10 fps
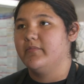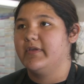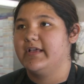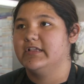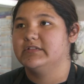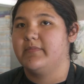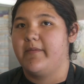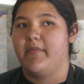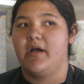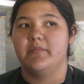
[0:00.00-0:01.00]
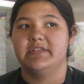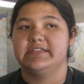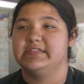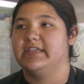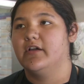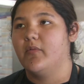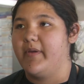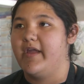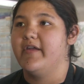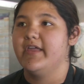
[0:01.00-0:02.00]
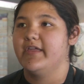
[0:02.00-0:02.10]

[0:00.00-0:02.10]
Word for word: because my mom is a single parent.